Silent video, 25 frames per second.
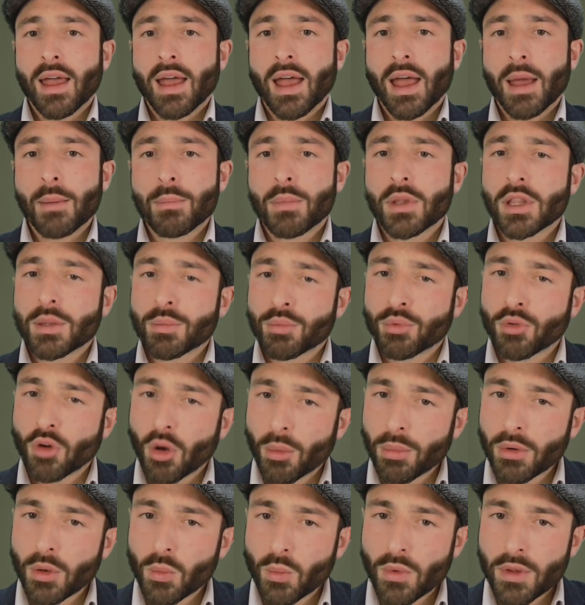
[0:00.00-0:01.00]
But the
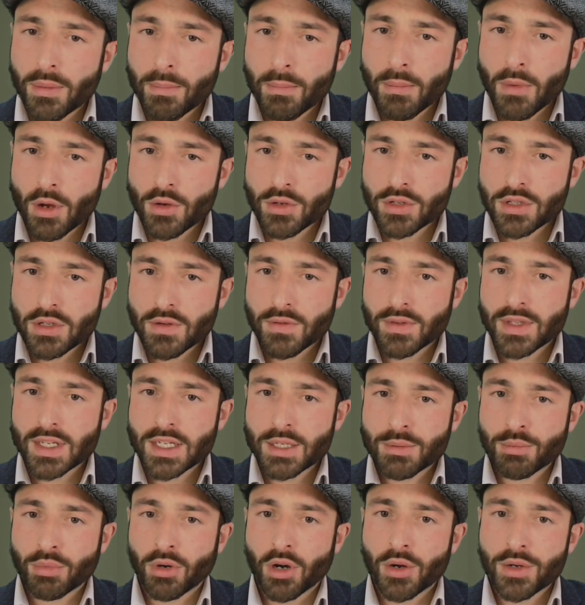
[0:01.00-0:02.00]
problem with most of these
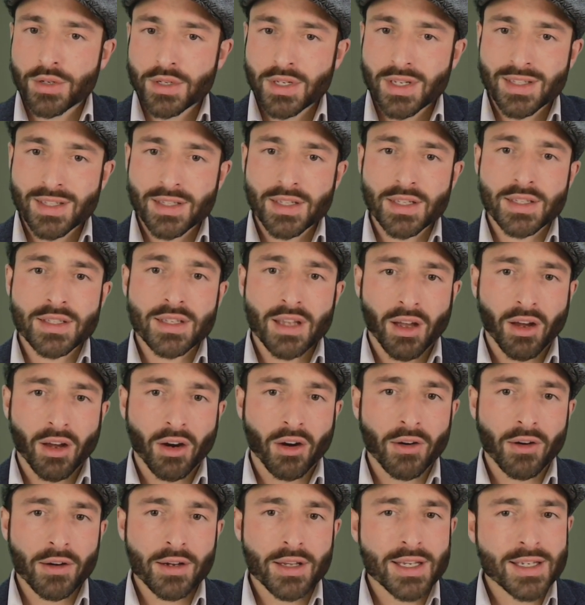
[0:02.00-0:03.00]
processes
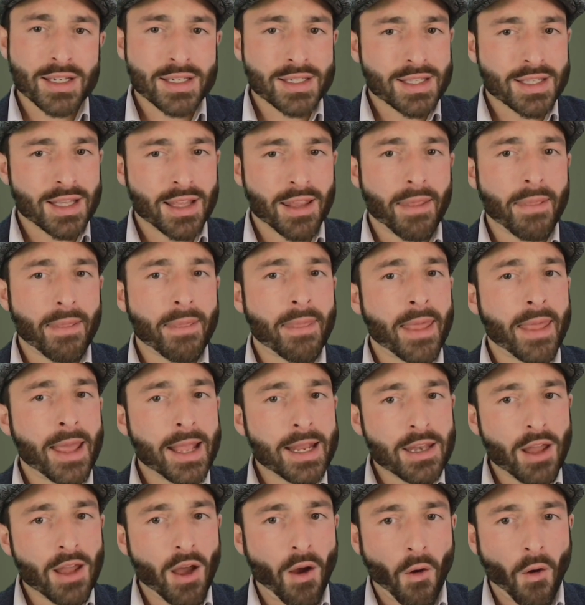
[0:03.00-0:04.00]
is that they
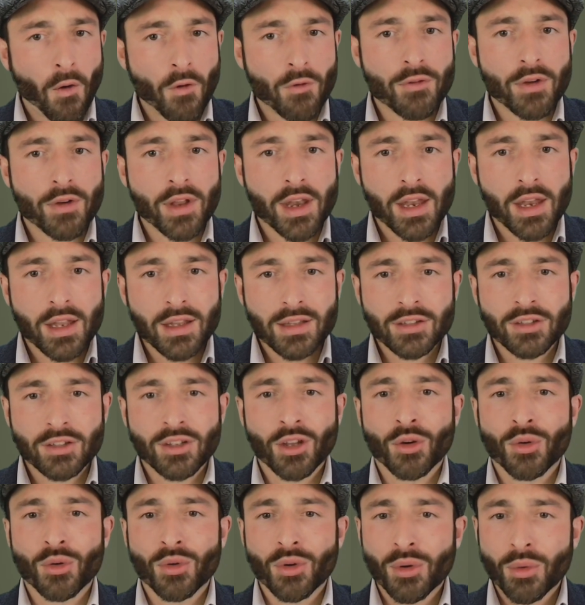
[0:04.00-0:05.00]
often
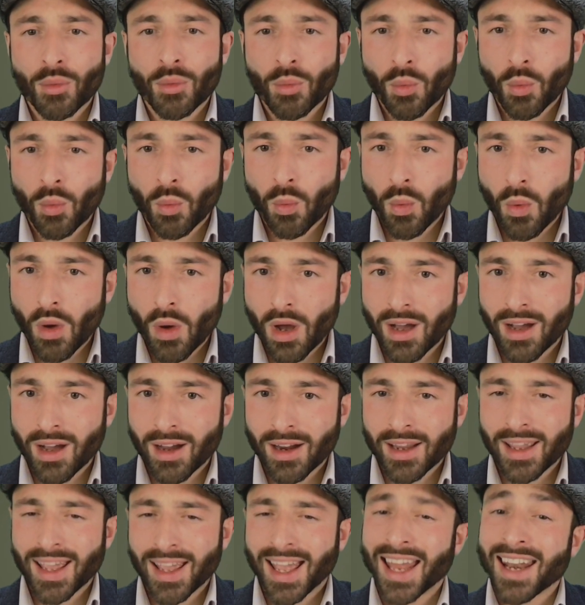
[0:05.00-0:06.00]
don't work.
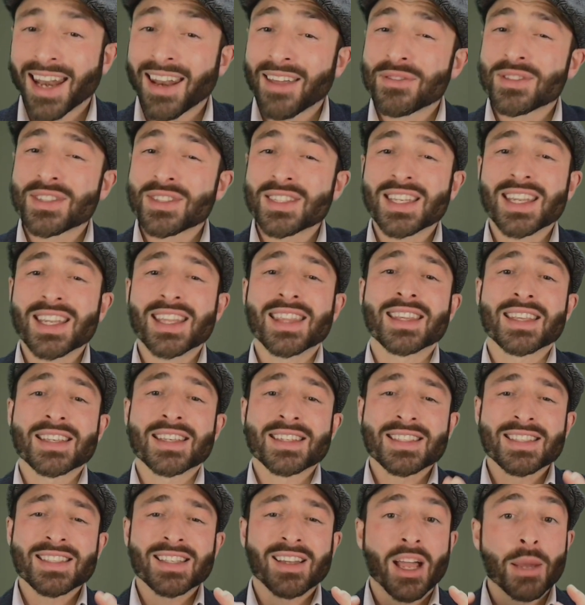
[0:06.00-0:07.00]
And I've seen this
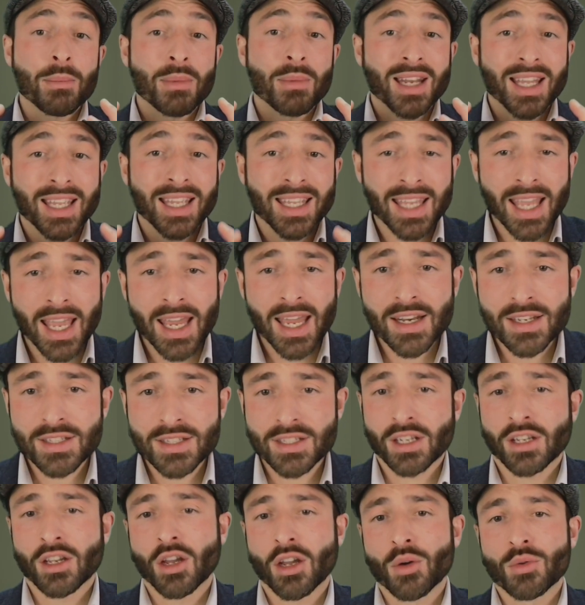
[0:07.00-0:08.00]
time and again as a
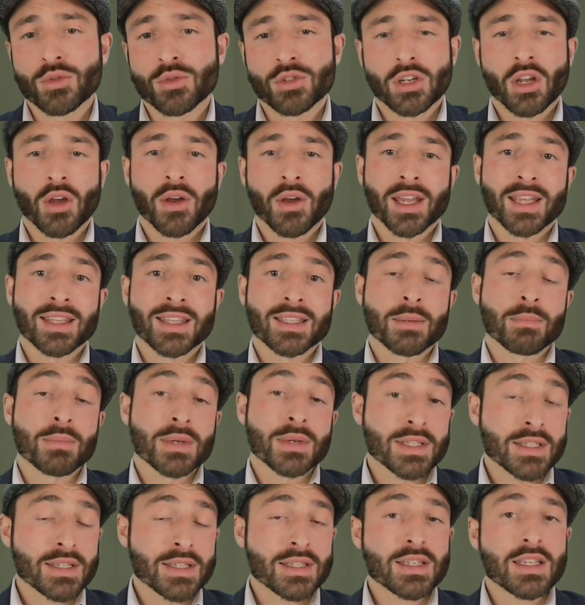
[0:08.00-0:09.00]
coach going into
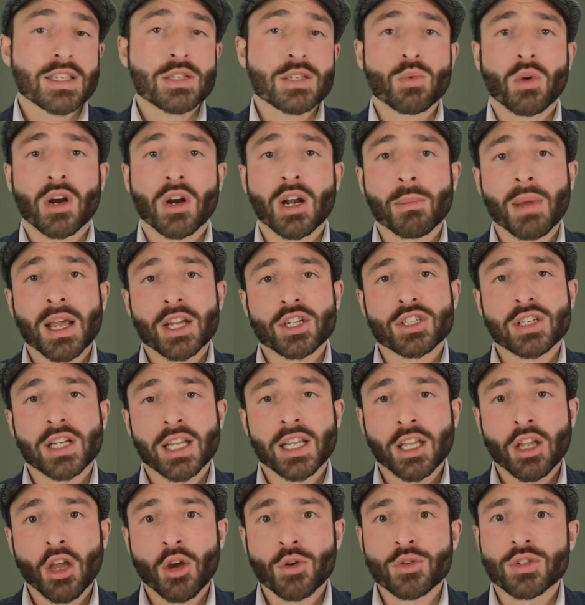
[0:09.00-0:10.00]
businesses where I'm actually
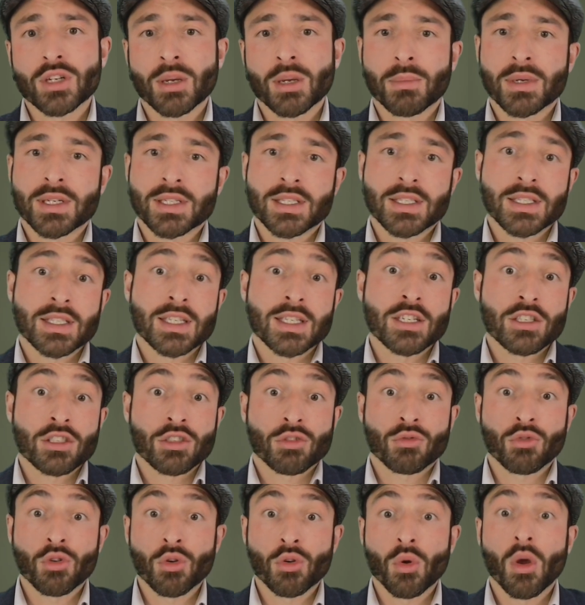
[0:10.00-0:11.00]
coaching businesses
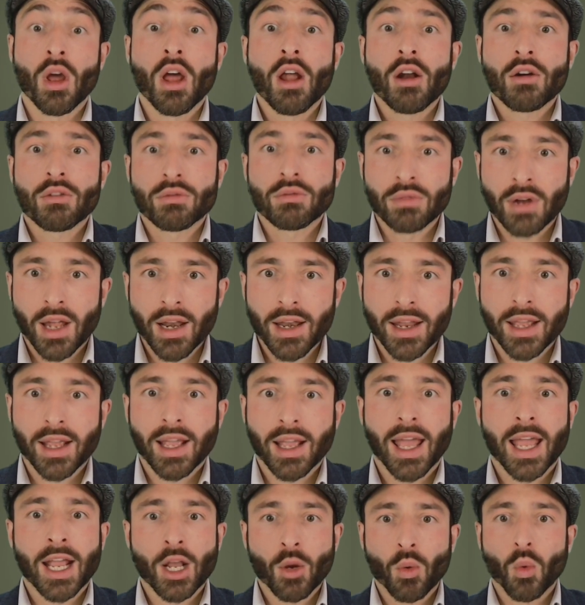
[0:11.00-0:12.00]
through running a
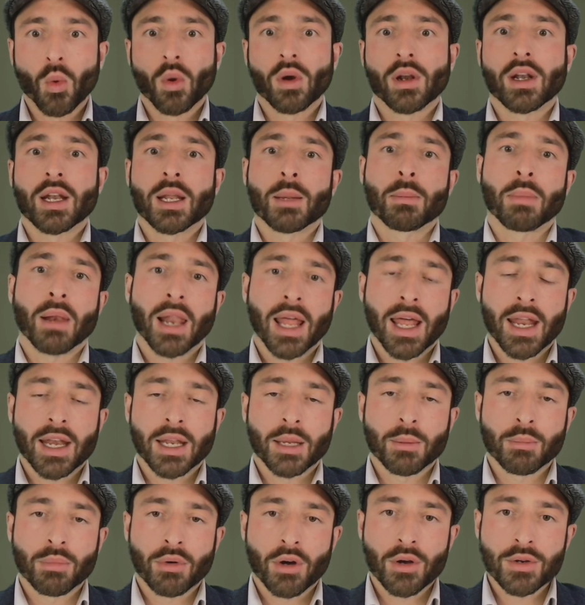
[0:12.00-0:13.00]
quarterly planning
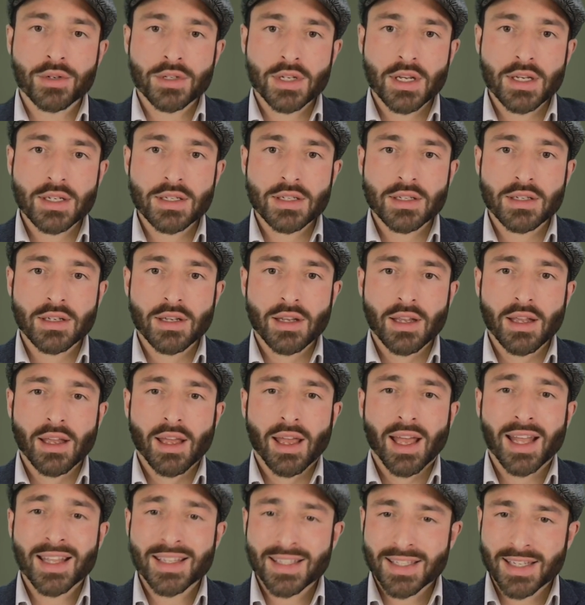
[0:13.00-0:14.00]
process.
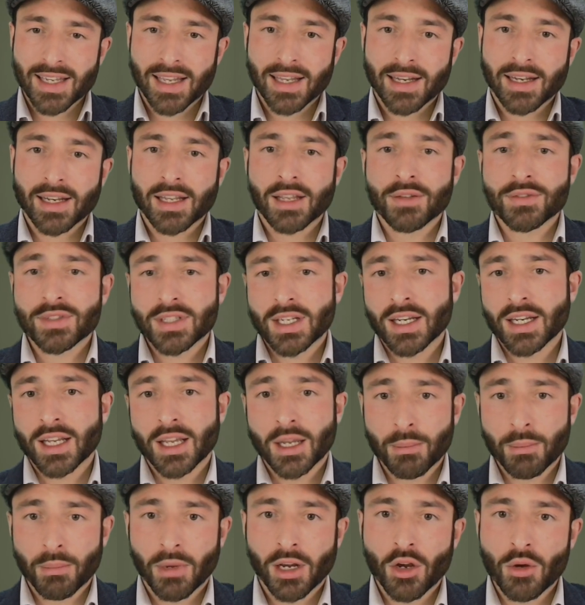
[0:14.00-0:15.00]
And sadly, I've seen it in
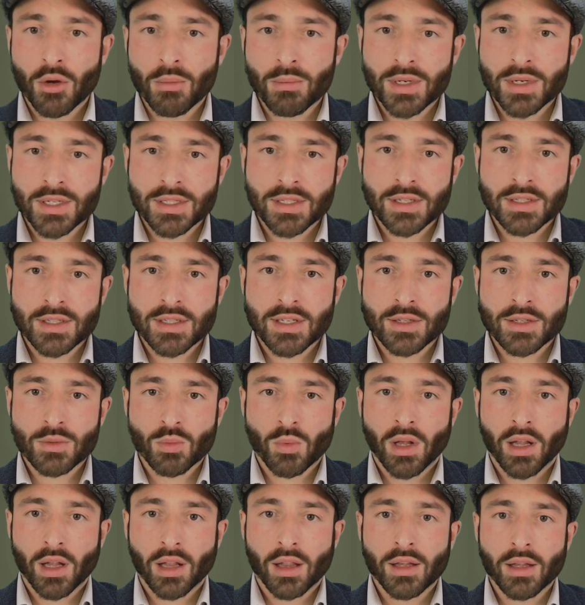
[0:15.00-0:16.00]
my own business as
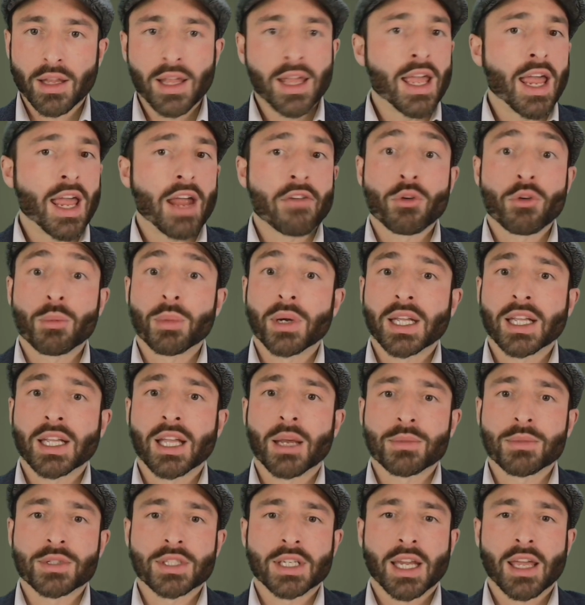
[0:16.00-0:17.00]
well. Everybody comes
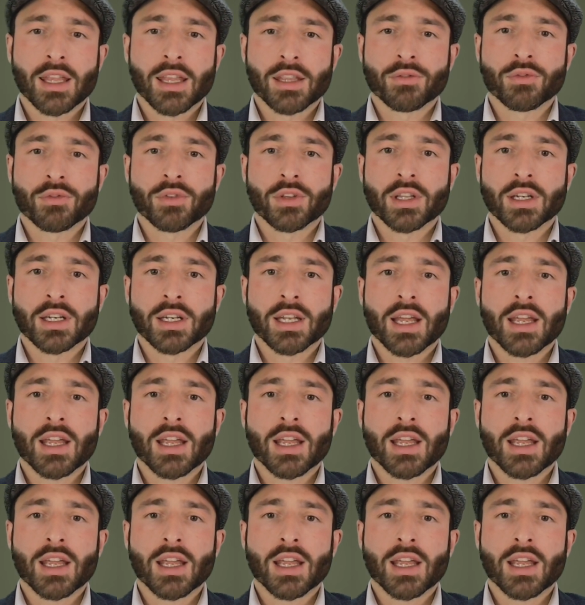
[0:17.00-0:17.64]
together for the day.